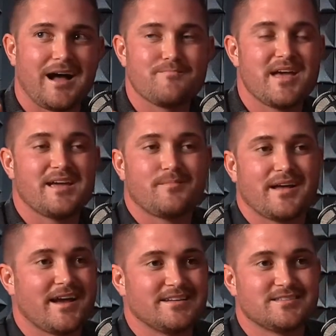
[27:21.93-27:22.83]
I'm paying my
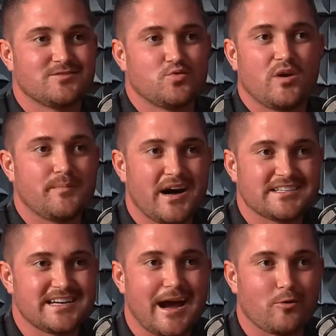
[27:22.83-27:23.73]
guys
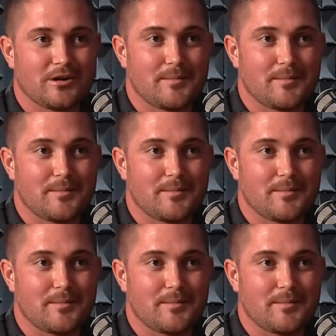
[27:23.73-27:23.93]
$20 an hour,